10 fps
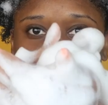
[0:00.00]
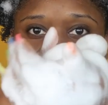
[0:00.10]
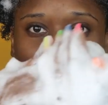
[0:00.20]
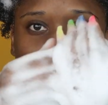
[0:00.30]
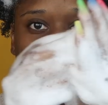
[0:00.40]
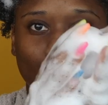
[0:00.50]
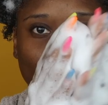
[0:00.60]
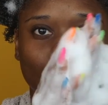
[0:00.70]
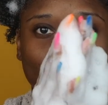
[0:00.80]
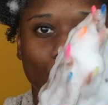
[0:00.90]
um,
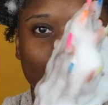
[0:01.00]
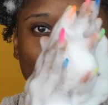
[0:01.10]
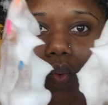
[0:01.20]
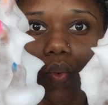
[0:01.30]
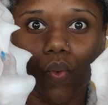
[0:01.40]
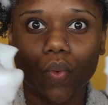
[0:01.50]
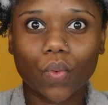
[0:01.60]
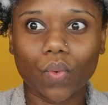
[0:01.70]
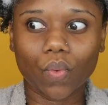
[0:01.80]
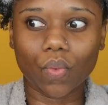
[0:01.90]
sun.
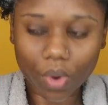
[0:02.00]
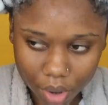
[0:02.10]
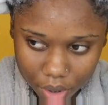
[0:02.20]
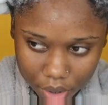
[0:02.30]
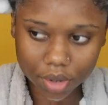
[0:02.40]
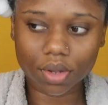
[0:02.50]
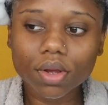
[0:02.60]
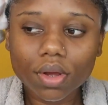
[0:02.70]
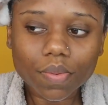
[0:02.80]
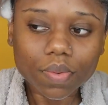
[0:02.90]
And
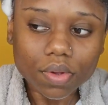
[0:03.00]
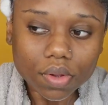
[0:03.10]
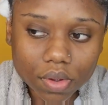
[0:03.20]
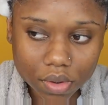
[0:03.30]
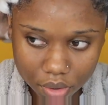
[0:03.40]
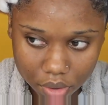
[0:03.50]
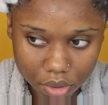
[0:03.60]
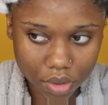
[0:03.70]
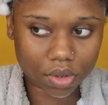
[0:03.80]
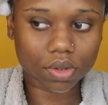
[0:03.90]
um, yeah,
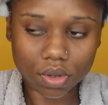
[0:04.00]
you don't